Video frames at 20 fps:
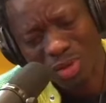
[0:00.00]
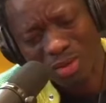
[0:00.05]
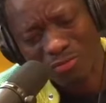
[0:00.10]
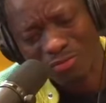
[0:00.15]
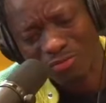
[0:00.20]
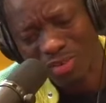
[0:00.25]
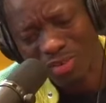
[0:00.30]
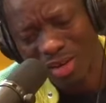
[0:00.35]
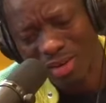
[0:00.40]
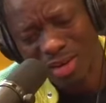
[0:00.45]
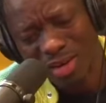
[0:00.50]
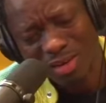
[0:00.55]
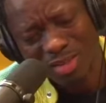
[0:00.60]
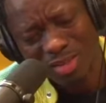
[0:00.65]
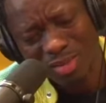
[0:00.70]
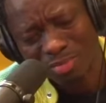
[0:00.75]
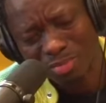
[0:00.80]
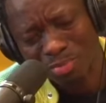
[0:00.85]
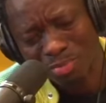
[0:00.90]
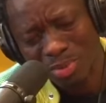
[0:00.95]
Wait, that
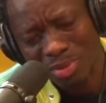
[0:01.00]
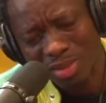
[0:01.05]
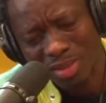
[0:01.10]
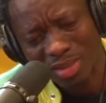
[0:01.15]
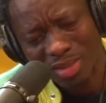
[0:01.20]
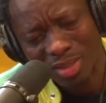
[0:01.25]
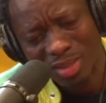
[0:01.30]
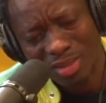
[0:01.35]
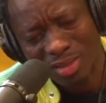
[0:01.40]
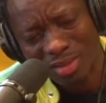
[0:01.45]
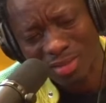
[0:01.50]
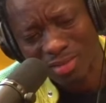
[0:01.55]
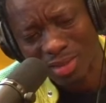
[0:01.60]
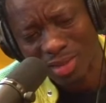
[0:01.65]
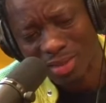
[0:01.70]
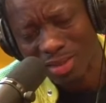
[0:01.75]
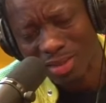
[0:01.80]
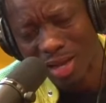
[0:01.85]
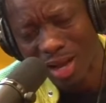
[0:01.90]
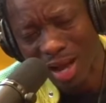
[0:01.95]
was bullying at the,
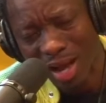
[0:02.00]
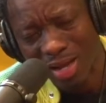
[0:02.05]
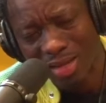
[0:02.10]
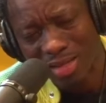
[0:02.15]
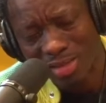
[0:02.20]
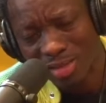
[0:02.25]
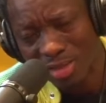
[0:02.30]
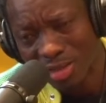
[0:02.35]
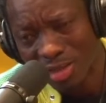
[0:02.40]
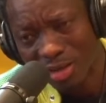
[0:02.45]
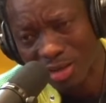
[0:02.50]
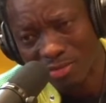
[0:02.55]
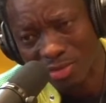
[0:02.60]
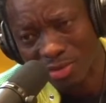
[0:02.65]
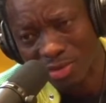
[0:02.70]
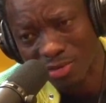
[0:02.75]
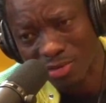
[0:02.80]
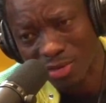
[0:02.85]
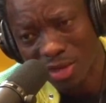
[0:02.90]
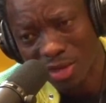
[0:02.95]
at the highest
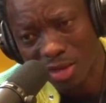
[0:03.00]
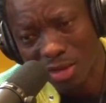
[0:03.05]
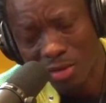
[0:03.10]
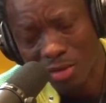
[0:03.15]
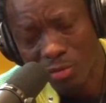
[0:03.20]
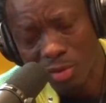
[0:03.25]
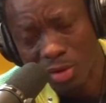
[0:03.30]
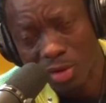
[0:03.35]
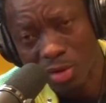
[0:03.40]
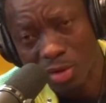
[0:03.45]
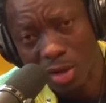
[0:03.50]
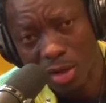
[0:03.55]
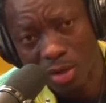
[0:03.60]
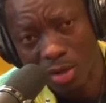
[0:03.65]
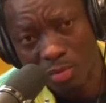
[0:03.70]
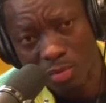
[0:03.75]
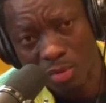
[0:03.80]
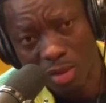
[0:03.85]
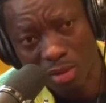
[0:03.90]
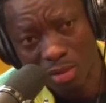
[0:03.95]
level you know,
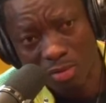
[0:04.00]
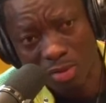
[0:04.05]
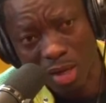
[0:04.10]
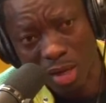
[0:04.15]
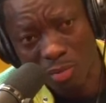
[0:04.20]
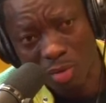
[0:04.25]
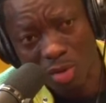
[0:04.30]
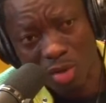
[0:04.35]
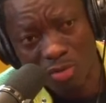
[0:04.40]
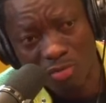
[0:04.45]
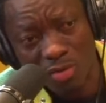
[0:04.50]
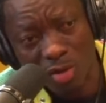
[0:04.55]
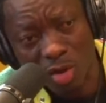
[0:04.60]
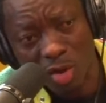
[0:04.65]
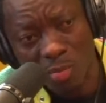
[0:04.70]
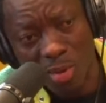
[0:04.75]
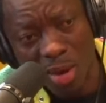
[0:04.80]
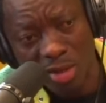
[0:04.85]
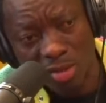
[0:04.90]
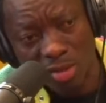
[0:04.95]
and we, I want to even
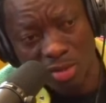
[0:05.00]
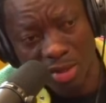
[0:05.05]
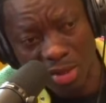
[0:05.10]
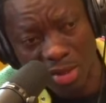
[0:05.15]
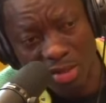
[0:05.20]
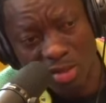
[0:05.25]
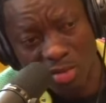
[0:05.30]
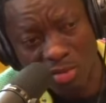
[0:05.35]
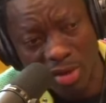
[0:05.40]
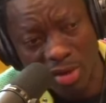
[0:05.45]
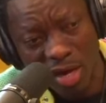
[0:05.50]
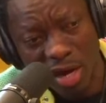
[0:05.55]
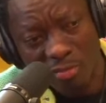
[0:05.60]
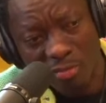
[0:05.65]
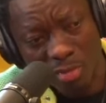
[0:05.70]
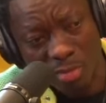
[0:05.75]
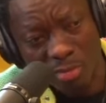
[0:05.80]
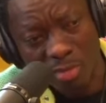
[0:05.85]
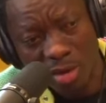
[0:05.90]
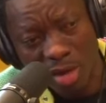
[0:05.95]
go back to eighth grade. I
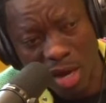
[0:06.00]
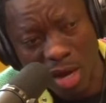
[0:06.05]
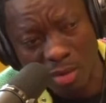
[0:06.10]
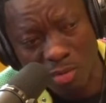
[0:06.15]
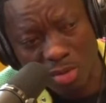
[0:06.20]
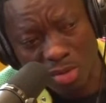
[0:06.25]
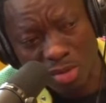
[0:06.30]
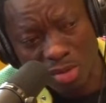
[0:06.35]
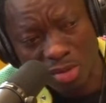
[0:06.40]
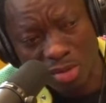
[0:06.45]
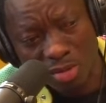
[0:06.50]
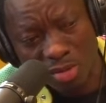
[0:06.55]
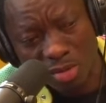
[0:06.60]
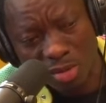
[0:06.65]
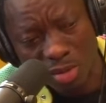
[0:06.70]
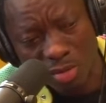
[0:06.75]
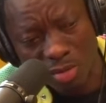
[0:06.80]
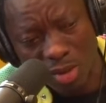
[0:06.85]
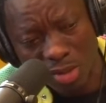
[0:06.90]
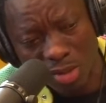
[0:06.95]
remember I was, you
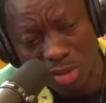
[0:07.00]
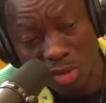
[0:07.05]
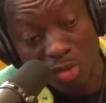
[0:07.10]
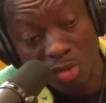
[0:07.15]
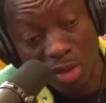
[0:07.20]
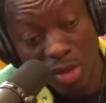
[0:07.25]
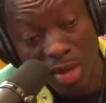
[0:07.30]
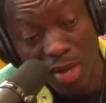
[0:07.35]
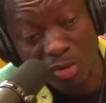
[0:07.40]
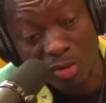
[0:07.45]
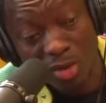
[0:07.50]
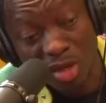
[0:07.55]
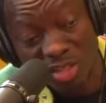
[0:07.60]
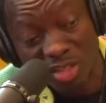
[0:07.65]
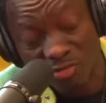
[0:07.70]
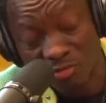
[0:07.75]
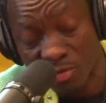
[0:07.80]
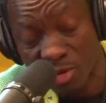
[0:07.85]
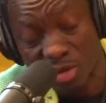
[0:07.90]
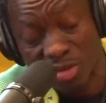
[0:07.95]
know, I took
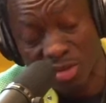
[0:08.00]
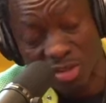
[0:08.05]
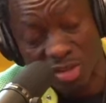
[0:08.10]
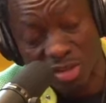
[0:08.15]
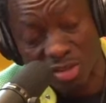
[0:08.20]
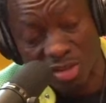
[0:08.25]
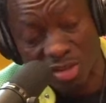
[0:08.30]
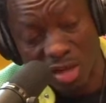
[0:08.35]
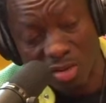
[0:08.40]
education very serious.